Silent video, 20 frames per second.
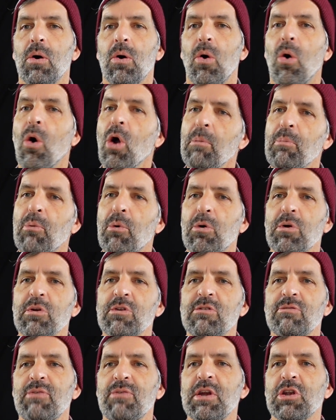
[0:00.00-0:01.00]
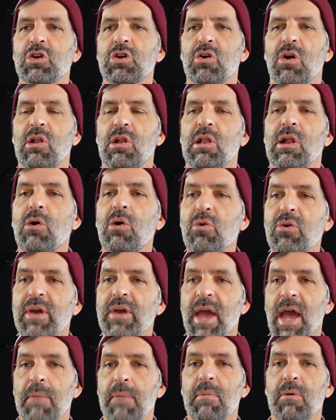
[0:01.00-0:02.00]
All boards feature a low
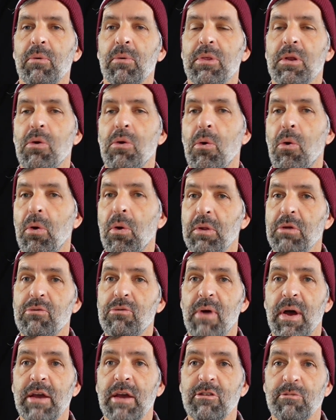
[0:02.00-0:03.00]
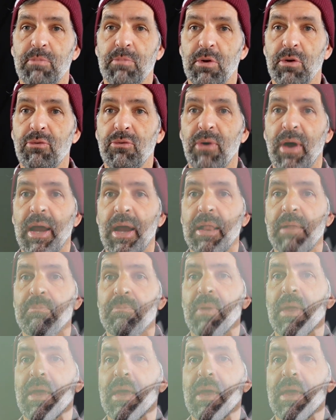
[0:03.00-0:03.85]
camber with an early rise profile.